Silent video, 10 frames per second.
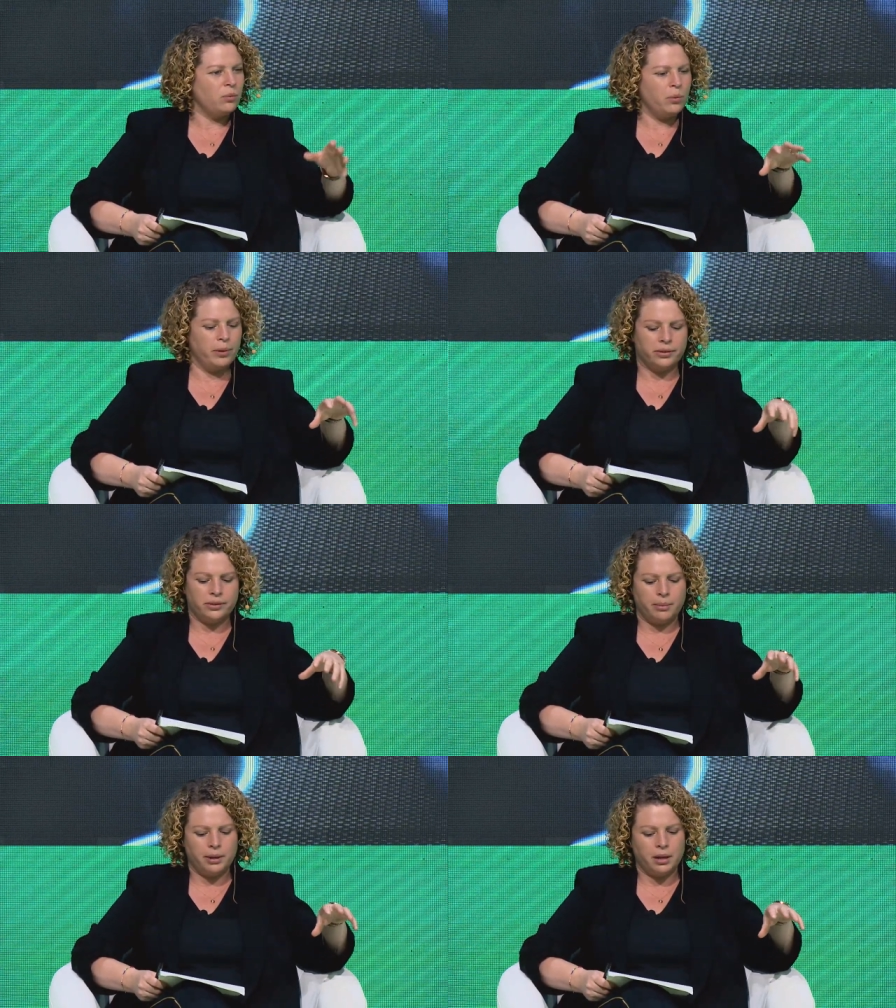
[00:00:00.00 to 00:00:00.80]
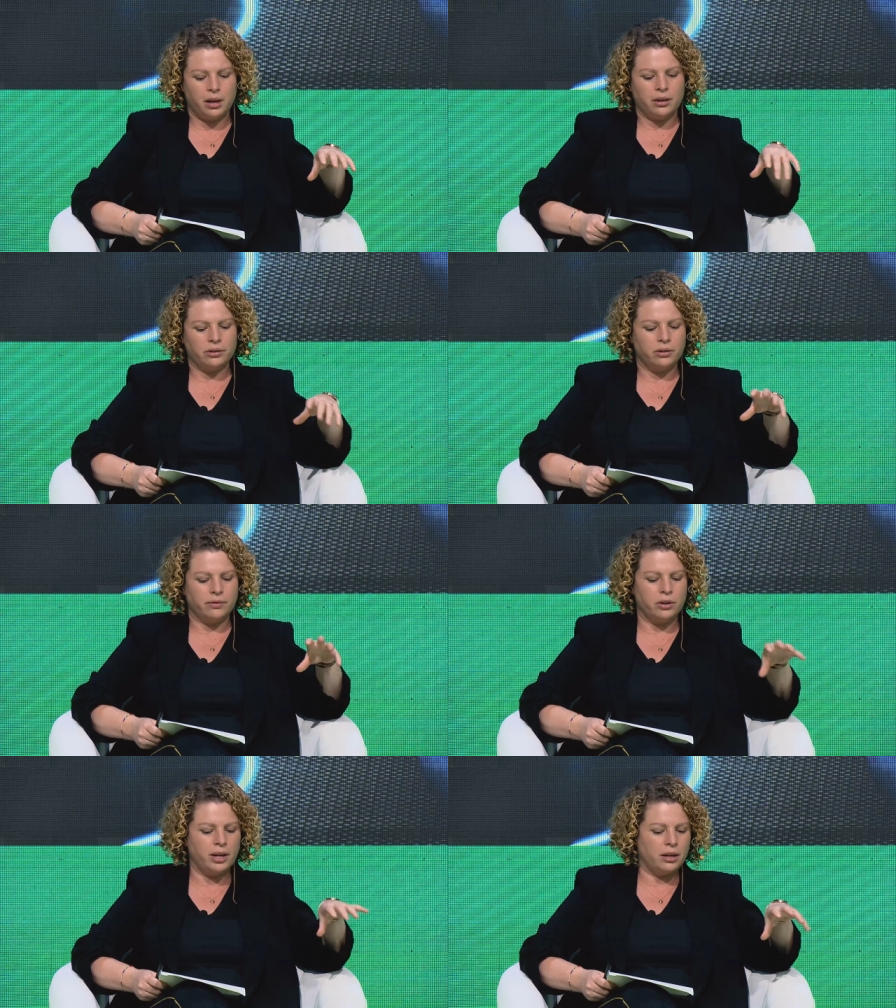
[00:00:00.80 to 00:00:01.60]
What were the, some of the sort
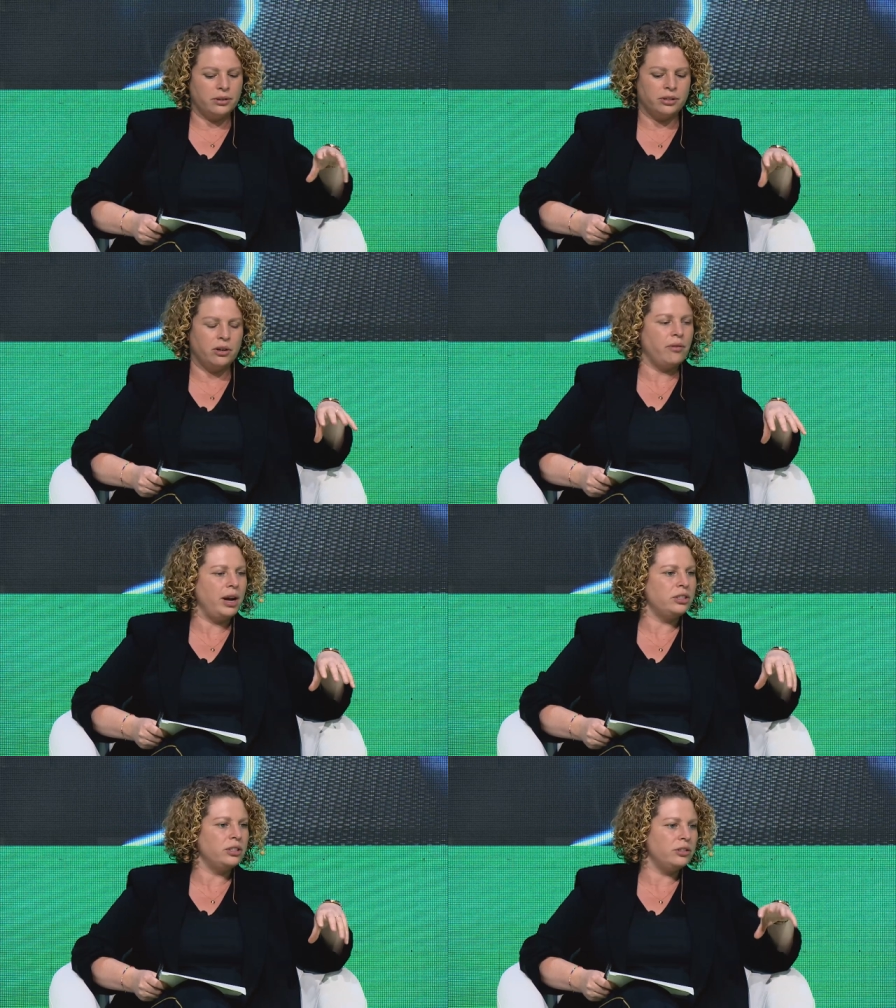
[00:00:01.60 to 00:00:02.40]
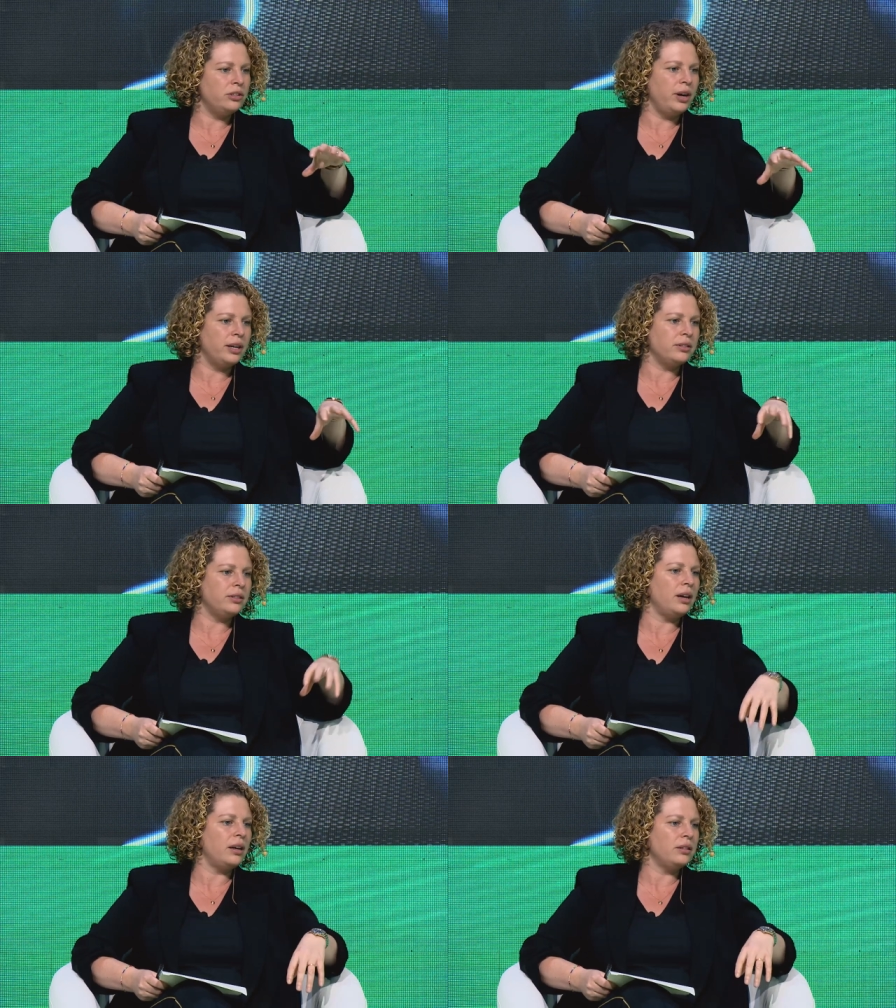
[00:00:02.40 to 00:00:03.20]
of unique considerations you had to take